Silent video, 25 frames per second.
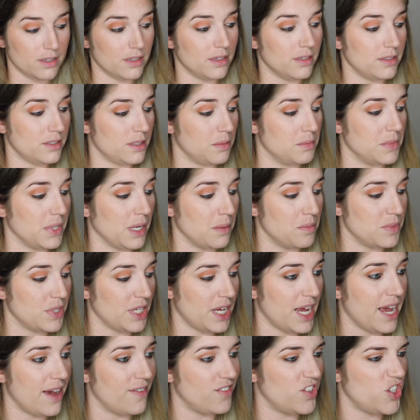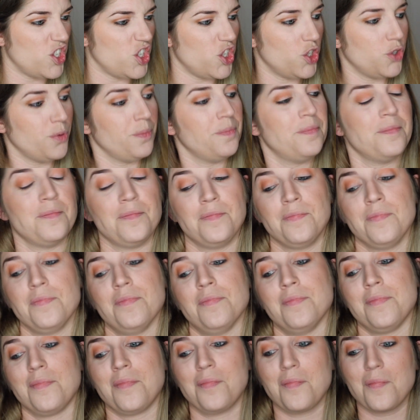sometimes I have to.
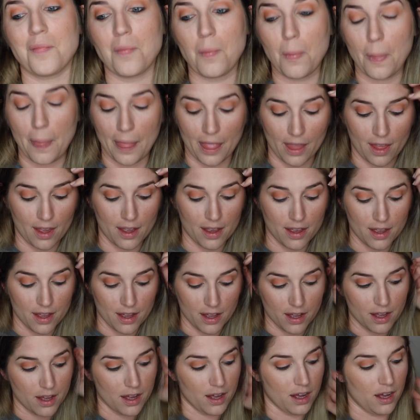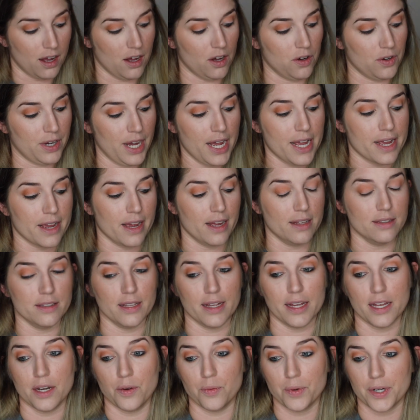Okay, and
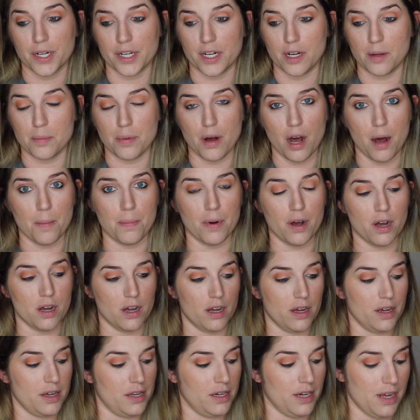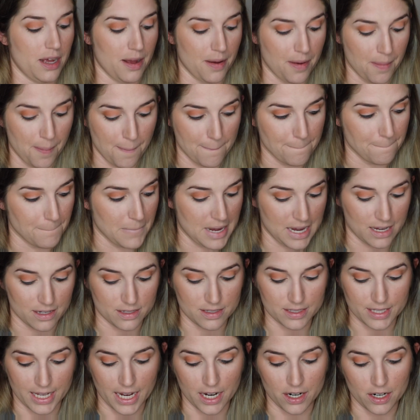then we're gonna pop on
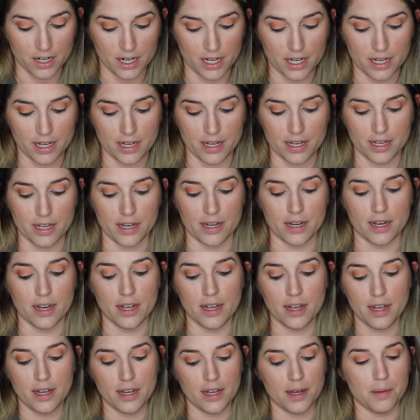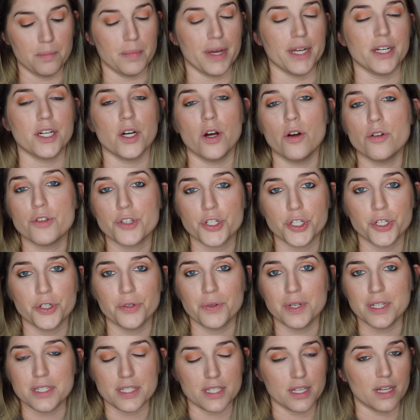mascara, and my
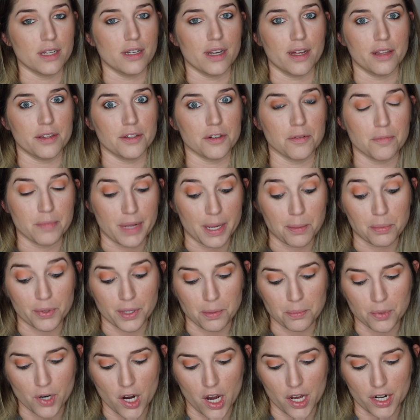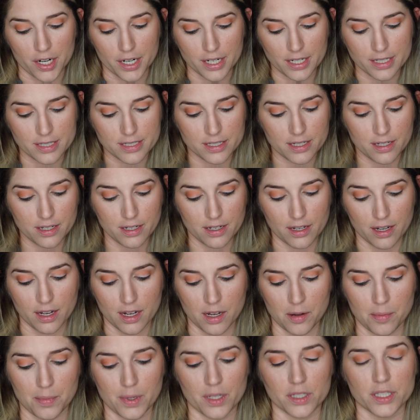go-to is another Maybelline product,
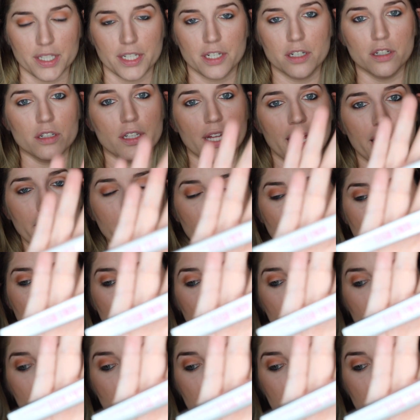a Legal Length.